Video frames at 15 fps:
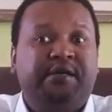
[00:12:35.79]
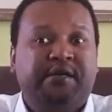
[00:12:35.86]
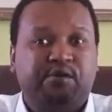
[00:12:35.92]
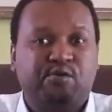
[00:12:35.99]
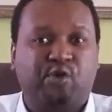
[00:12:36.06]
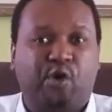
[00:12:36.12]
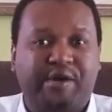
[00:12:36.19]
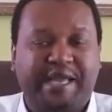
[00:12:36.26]

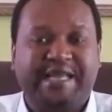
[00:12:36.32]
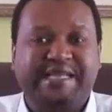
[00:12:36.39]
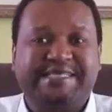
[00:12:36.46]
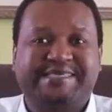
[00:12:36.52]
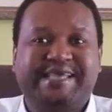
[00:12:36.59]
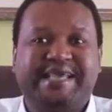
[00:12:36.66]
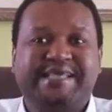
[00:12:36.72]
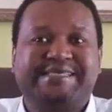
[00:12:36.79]
God. And it
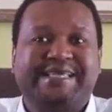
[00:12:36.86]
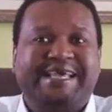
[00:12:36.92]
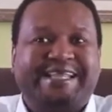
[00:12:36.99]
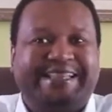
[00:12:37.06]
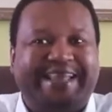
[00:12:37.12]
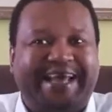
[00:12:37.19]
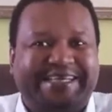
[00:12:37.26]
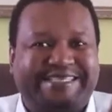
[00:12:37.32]
says,
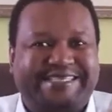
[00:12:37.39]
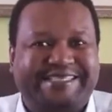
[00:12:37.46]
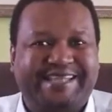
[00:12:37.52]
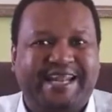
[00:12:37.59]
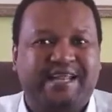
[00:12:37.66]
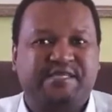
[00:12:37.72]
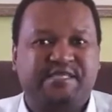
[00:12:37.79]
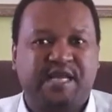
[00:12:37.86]
their
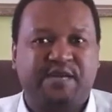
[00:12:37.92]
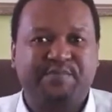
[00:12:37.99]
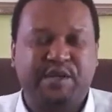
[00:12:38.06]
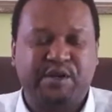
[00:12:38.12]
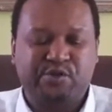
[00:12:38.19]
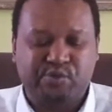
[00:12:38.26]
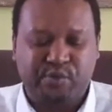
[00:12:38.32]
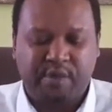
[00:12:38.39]
strength shall be
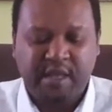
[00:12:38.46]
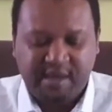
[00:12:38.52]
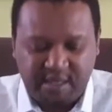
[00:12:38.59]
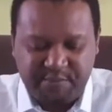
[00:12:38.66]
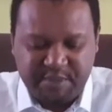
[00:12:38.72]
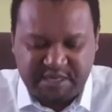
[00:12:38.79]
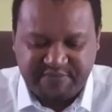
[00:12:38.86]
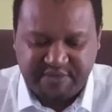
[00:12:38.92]
renewed. Let
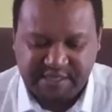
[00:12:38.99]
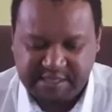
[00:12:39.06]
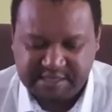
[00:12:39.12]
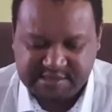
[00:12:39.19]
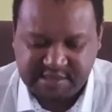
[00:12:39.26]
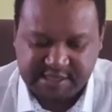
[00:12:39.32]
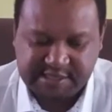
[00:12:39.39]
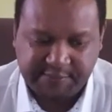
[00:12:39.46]
me give an
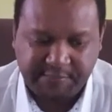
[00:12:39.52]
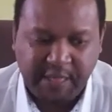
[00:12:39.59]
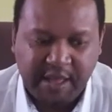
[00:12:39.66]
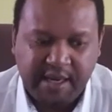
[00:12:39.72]
illustration.